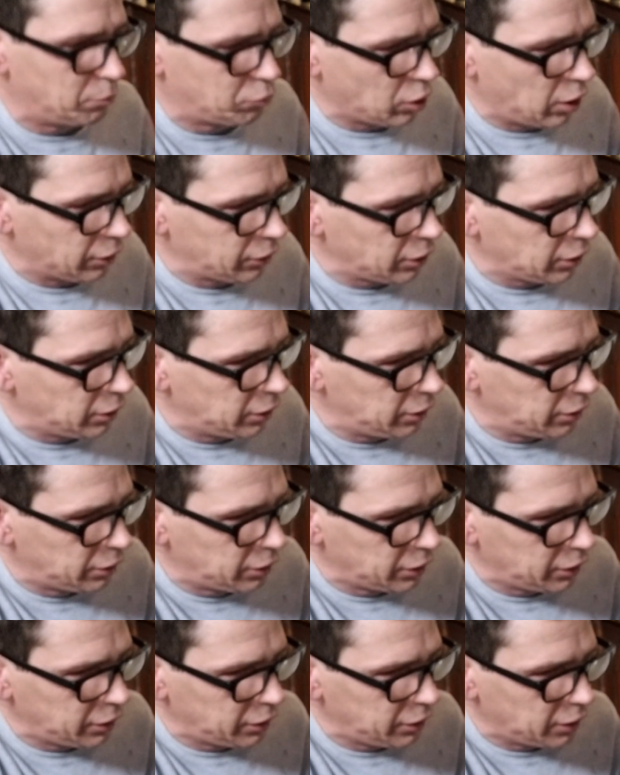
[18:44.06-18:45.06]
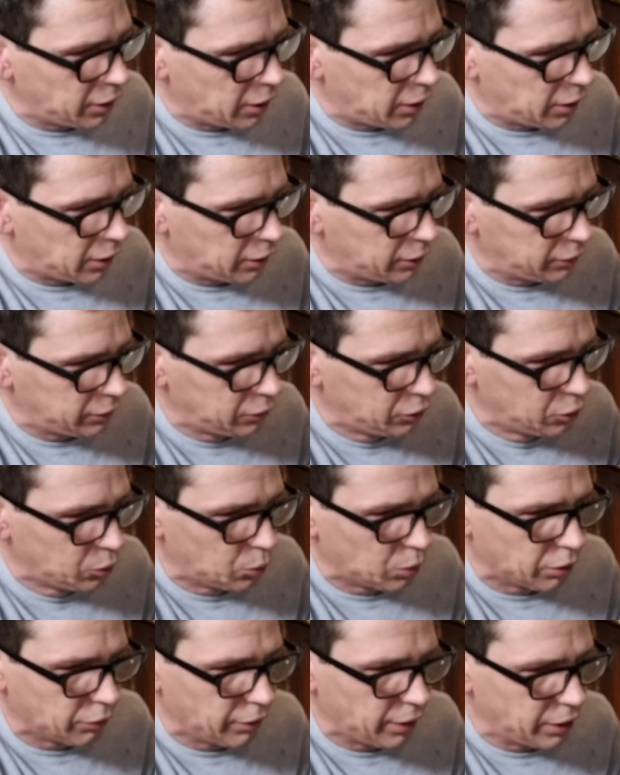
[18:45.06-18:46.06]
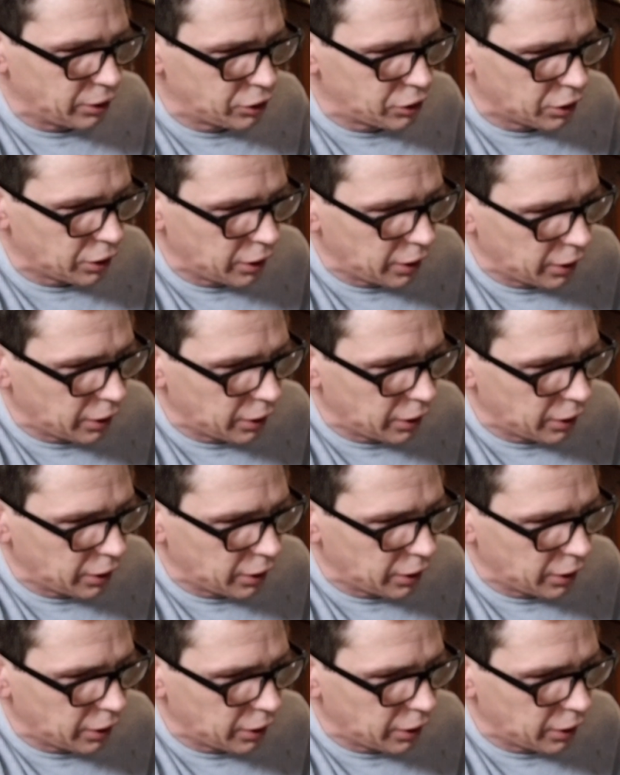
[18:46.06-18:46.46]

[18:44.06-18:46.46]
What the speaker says: brought the newer engine